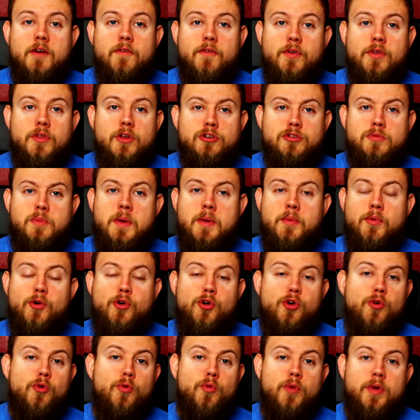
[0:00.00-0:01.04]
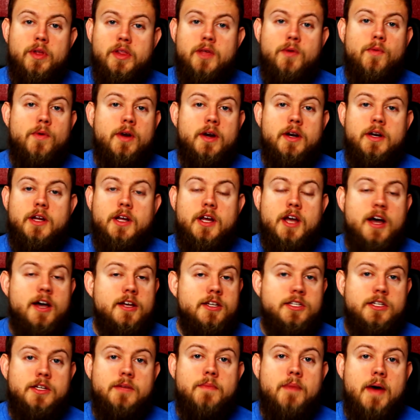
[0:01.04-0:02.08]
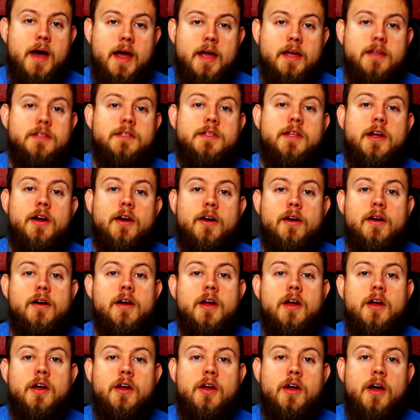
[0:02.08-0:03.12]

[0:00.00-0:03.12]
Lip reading: for those people who really wanted to customize their